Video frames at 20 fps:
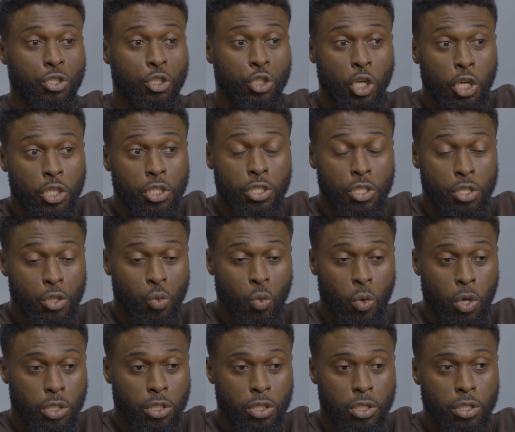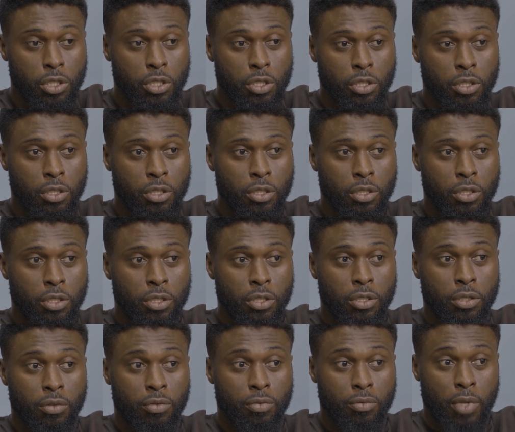Just this once.
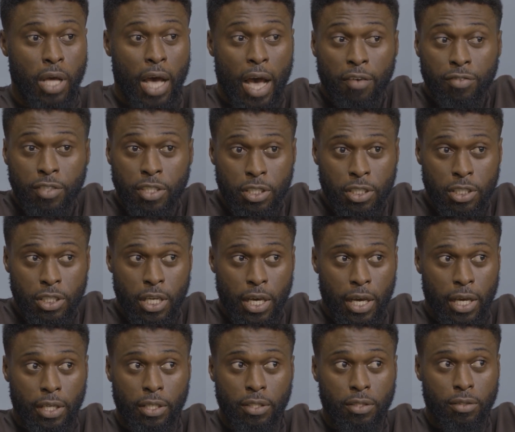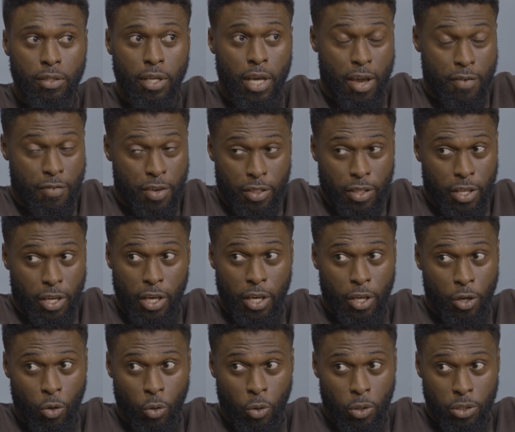After today, everything
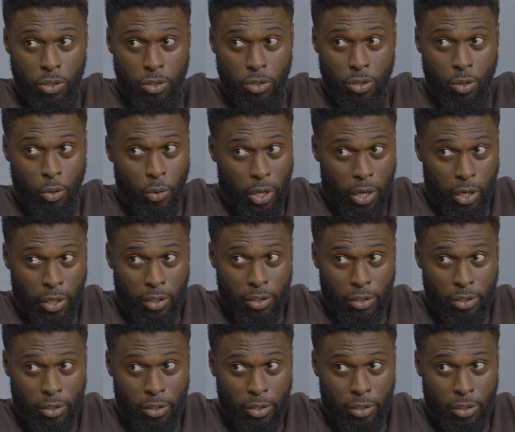indoors, okay?